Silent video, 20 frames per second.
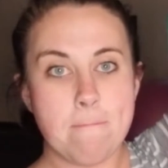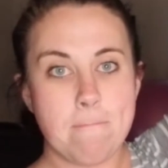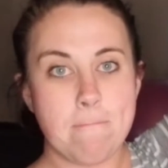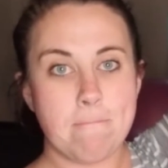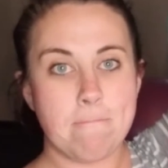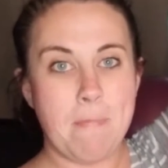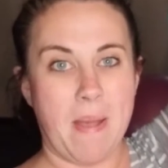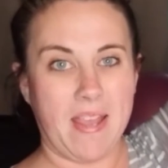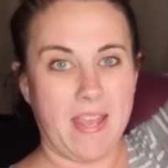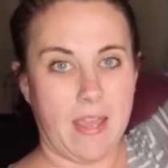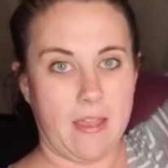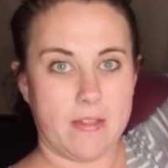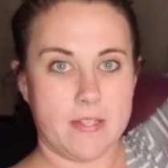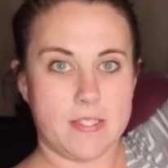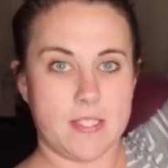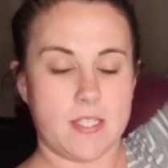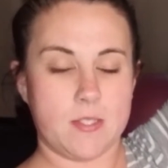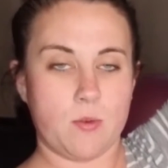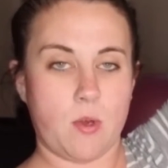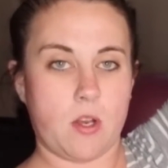My
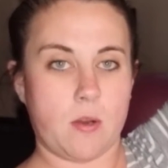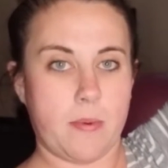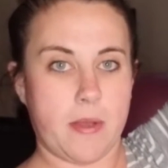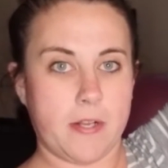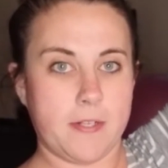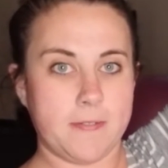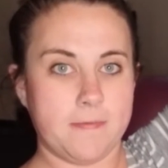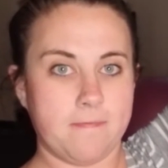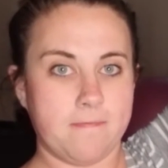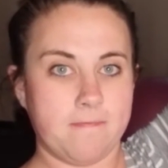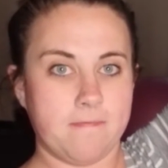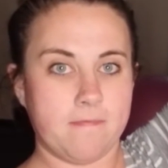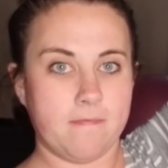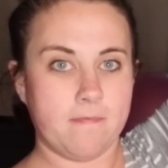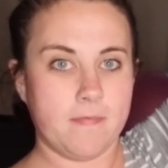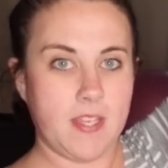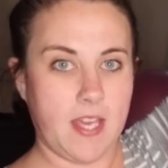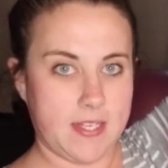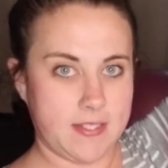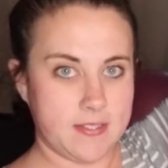gallon-size water bottle.
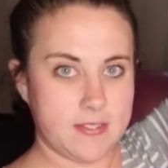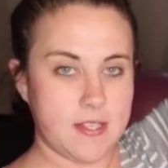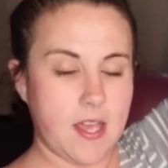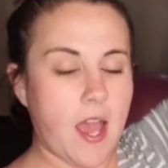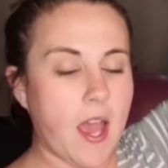Yes,